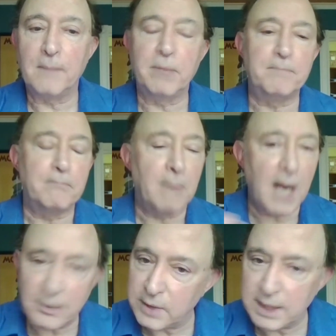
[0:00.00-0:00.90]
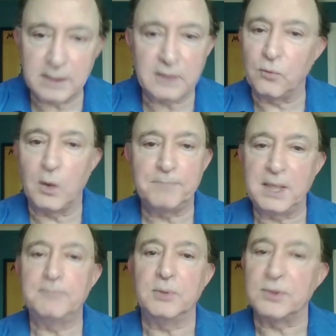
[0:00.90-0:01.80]
But my reading of what
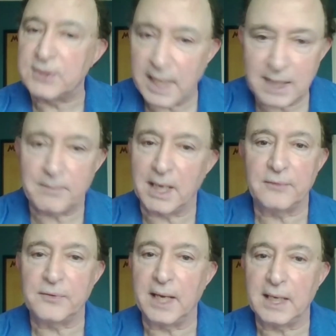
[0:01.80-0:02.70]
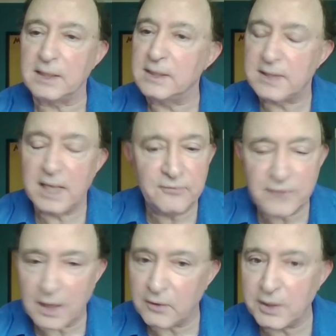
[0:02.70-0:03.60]
people say about that is they
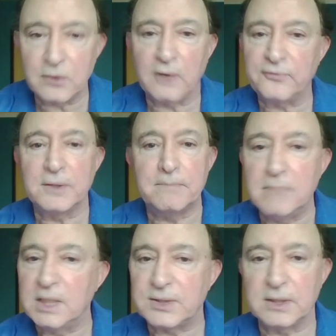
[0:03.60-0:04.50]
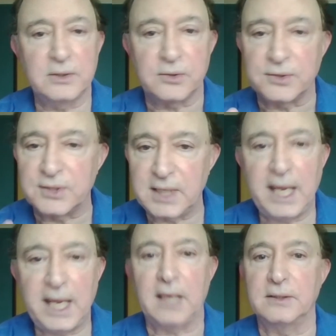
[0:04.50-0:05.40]
very often
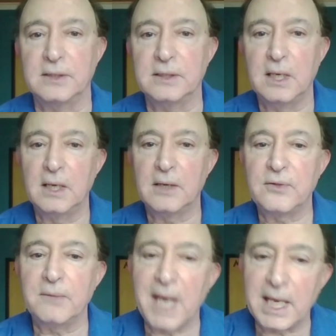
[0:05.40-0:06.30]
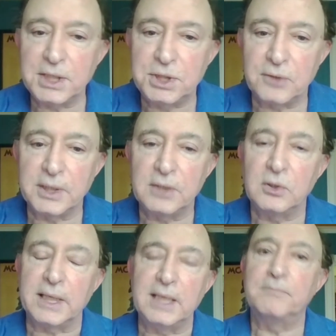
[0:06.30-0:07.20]
misunderstand the
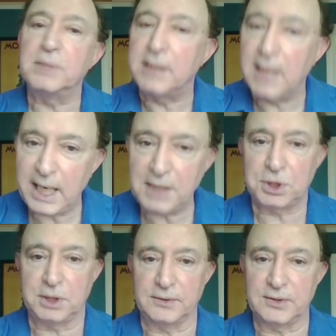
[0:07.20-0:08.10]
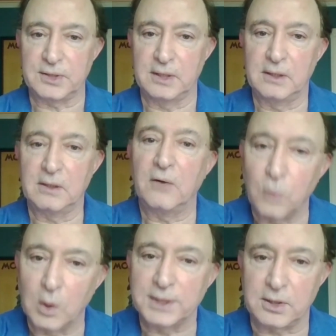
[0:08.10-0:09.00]
managerial implications of
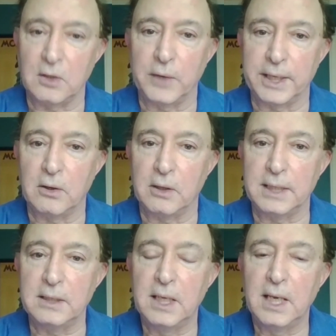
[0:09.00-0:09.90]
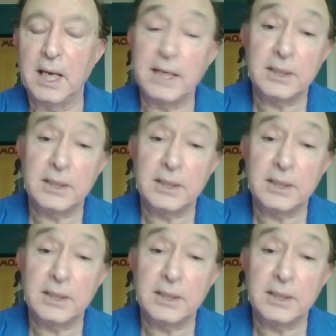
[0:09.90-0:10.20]
what's going on. And